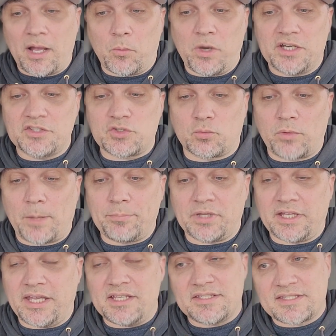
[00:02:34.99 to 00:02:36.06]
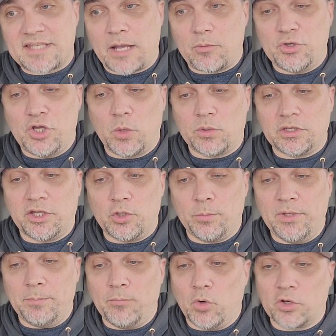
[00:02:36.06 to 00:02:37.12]
I want it to replicate sourdough a
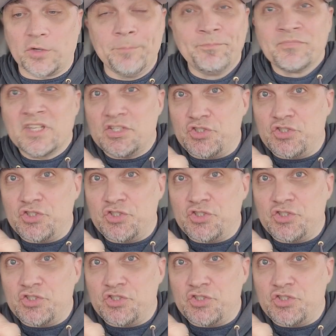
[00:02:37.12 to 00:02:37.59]
little bit more.